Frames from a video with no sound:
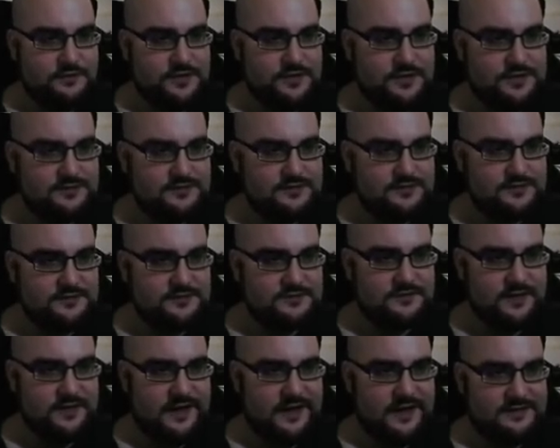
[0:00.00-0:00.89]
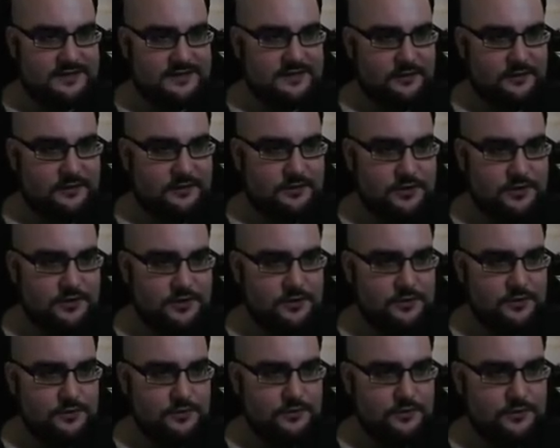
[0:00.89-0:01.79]
this as our
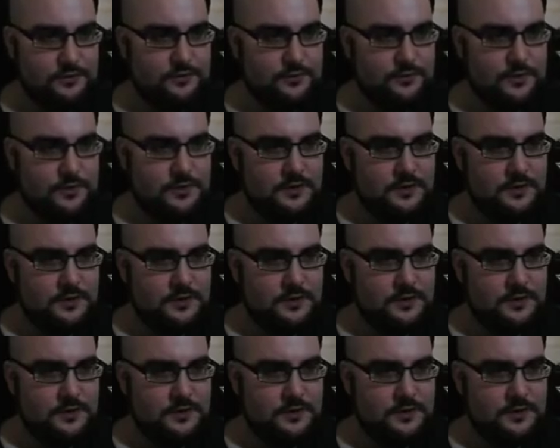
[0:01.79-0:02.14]
new